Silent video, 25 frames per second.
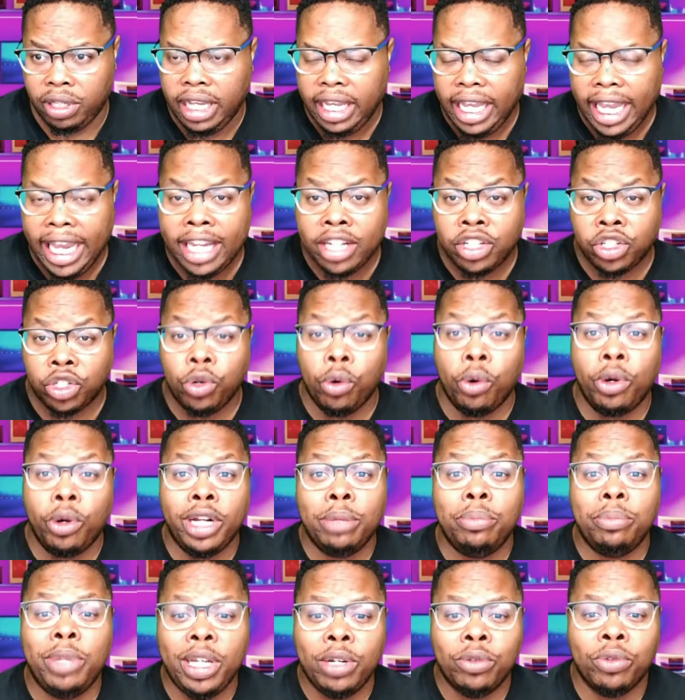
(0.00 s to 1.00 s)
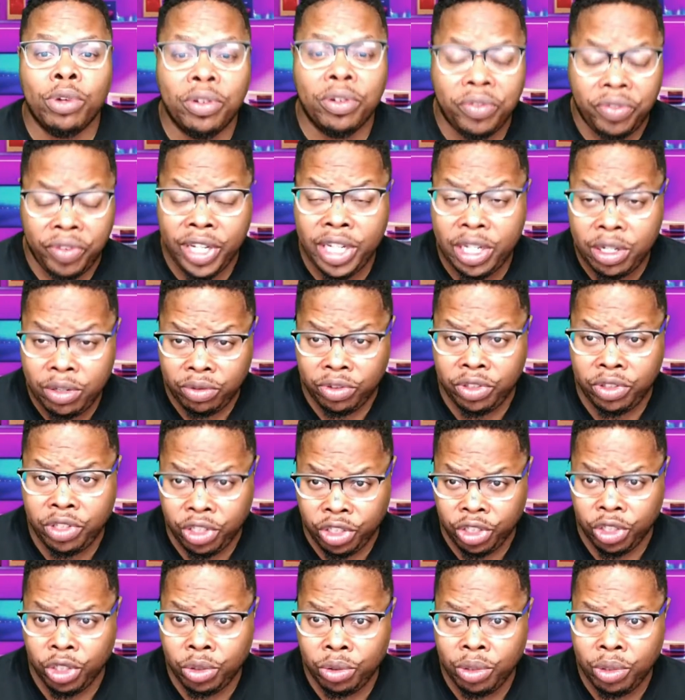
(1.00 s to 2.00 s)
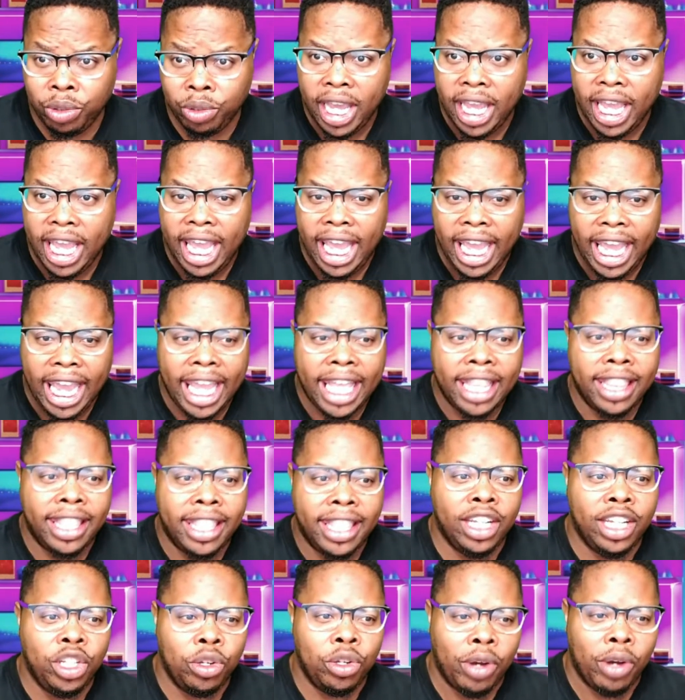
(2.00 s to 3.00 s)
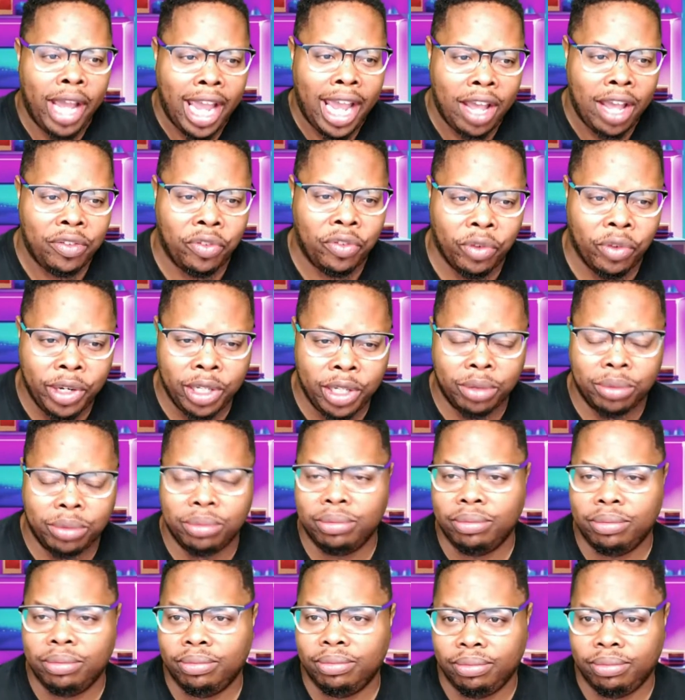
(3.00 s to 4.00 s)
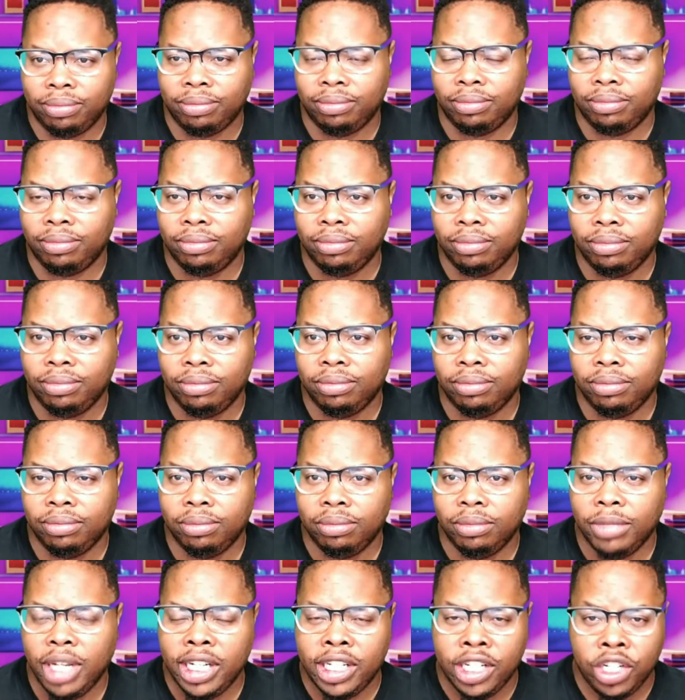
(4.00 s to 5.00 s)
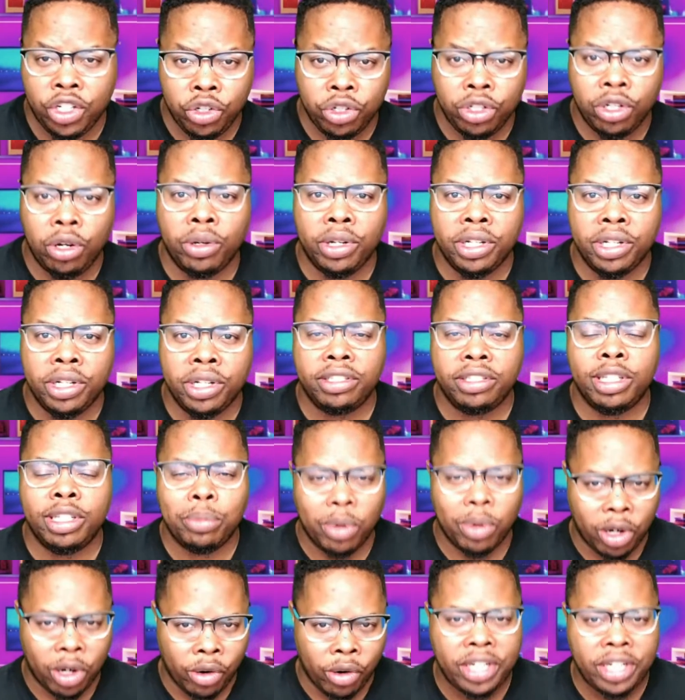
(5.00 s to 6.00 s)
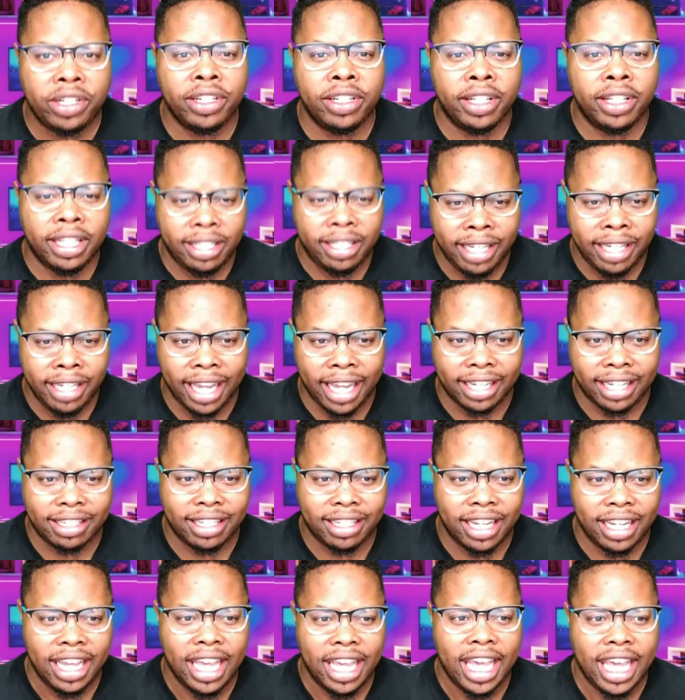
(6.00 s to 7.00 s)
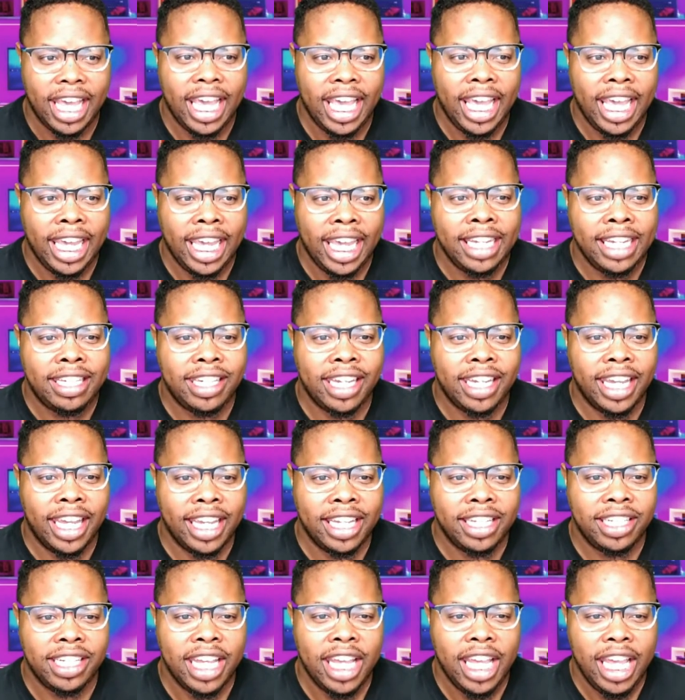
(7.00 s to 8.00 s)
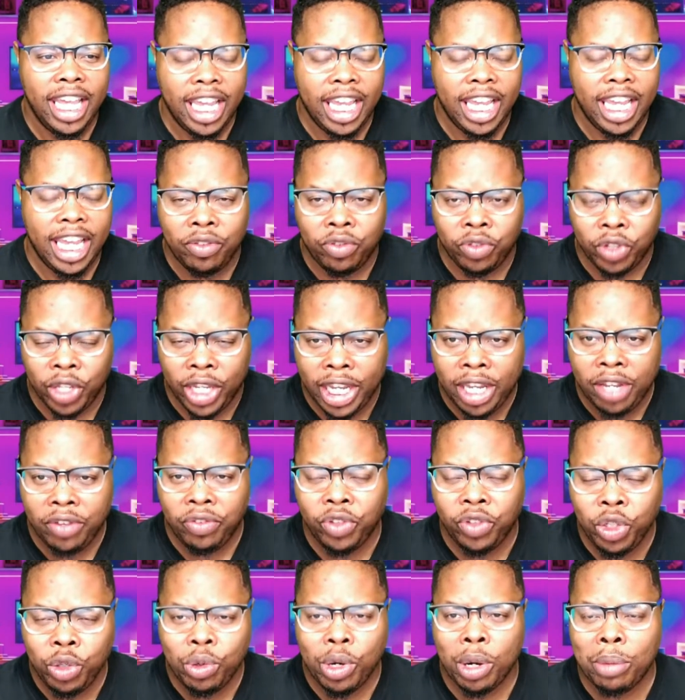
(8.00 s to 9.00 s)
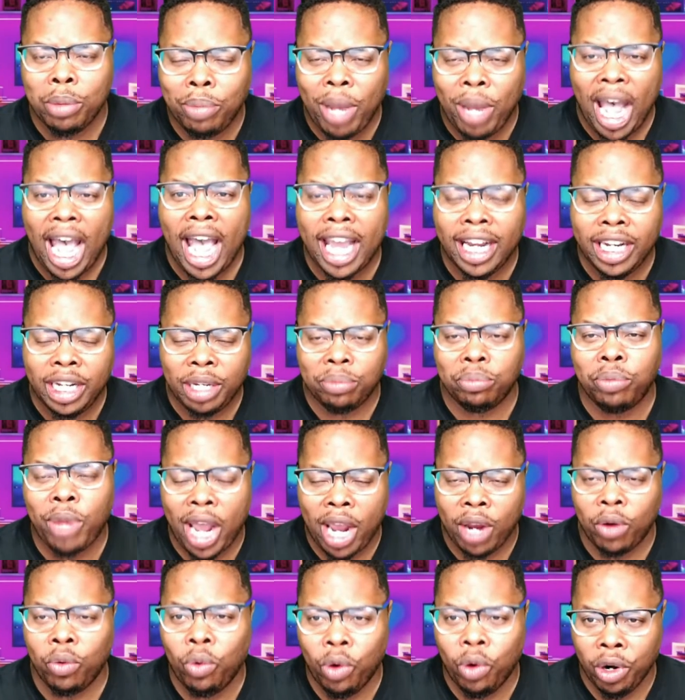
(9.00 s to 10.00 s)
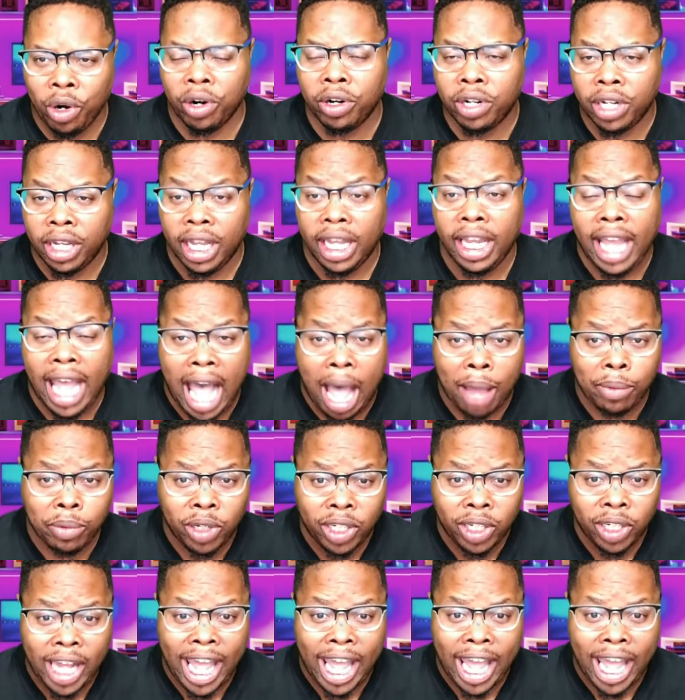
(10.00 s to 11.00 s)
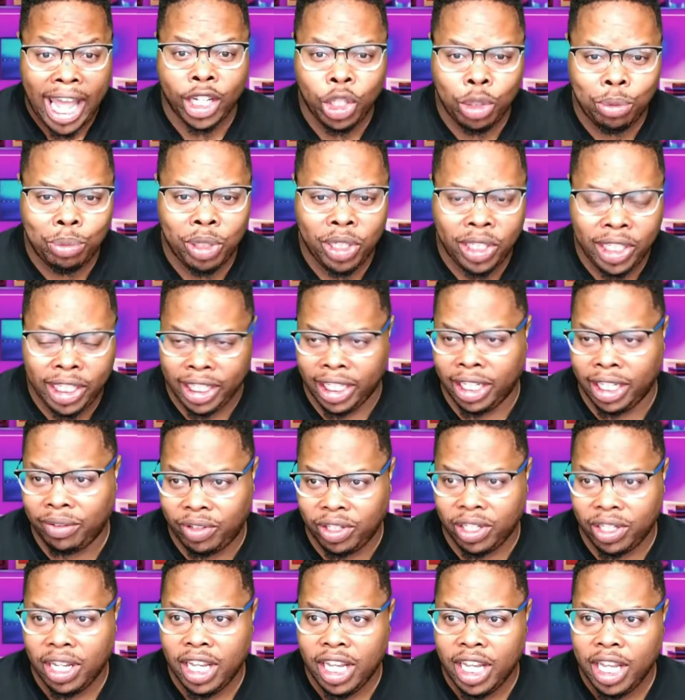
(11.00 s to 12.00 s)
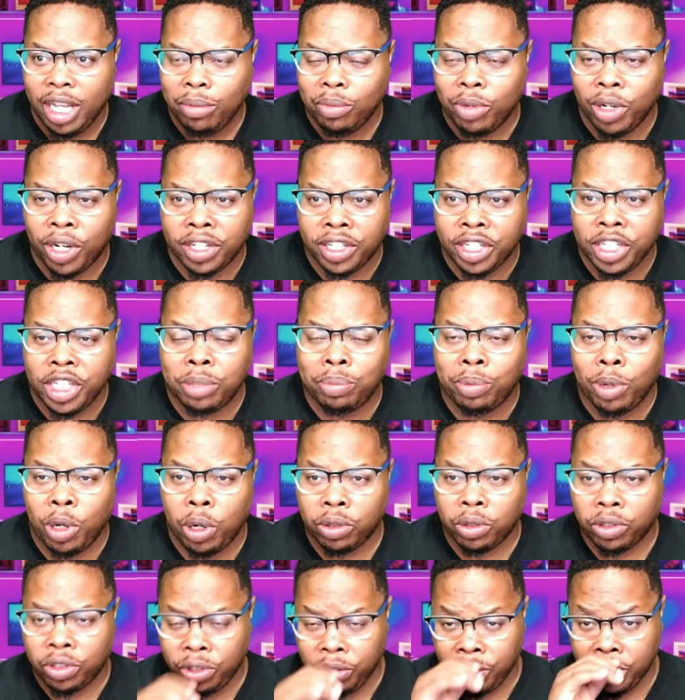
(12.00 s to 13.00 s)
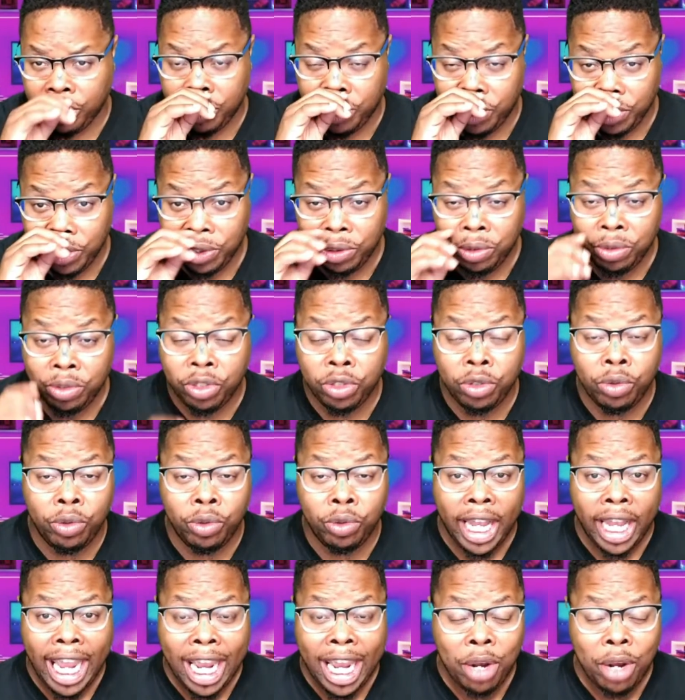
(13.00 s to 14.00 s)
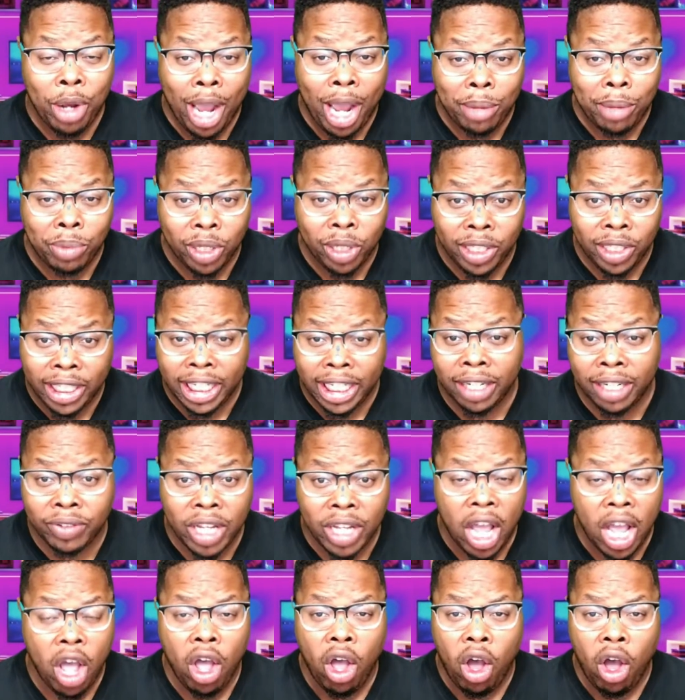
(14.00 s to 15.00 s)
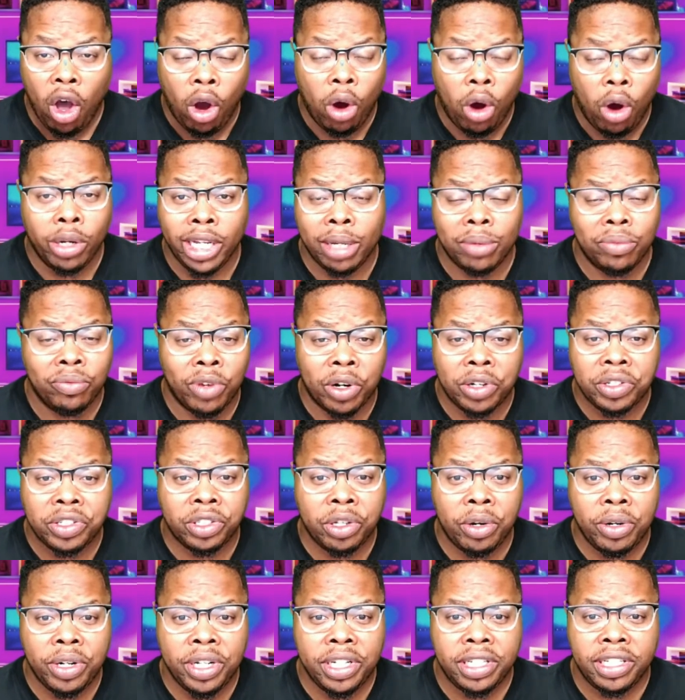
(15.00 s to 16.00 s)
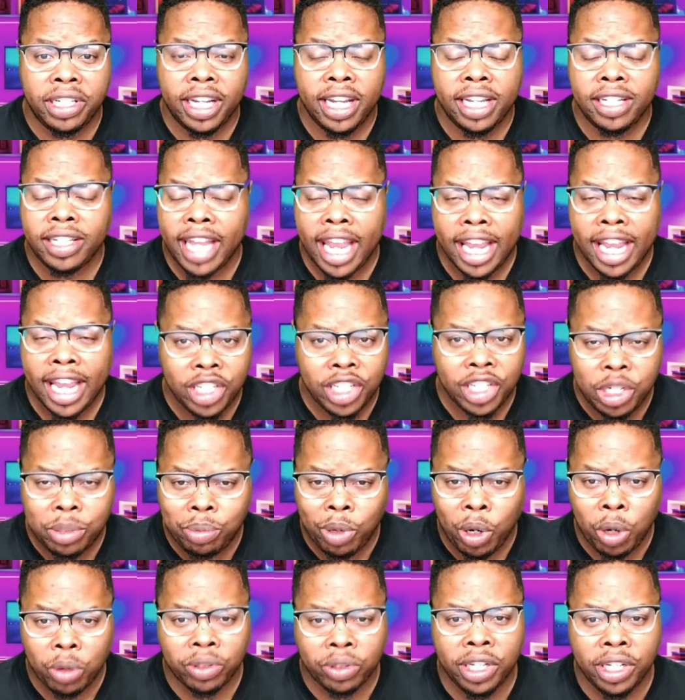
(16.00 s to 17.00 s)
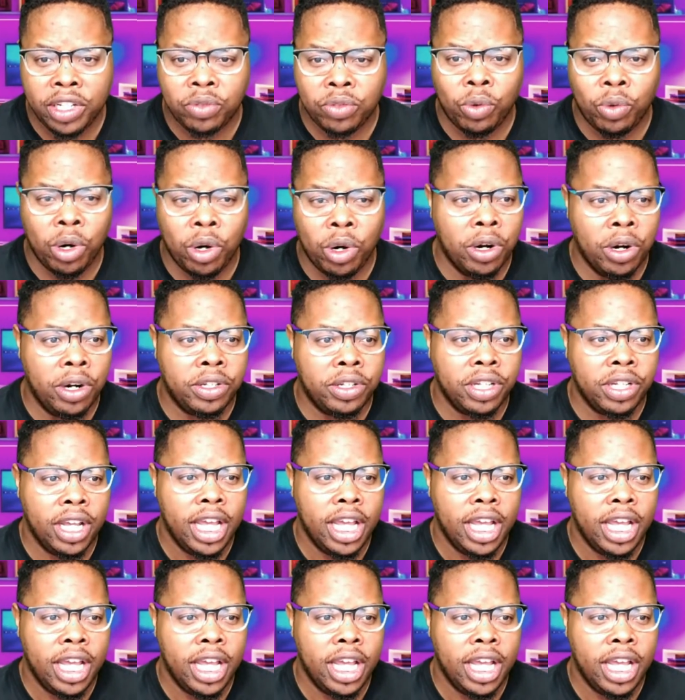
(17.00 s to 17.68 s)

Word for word: is going to be revealed to you, and then you'll have freedom. Did you notice the progression of the text? He says, if if you abide in my word, I'm glad you believed because he spoke to the Jews who, who had believed on him. Verse 30 says, As he spoke these words,